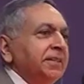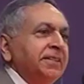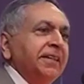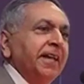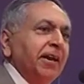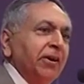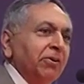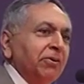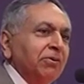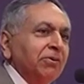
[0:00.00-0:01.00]

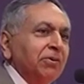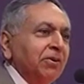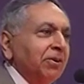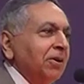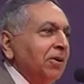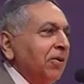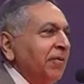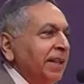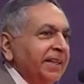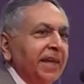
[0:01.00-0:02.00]
scenario
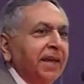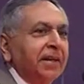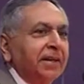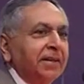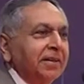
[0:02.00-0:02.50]
of healthcare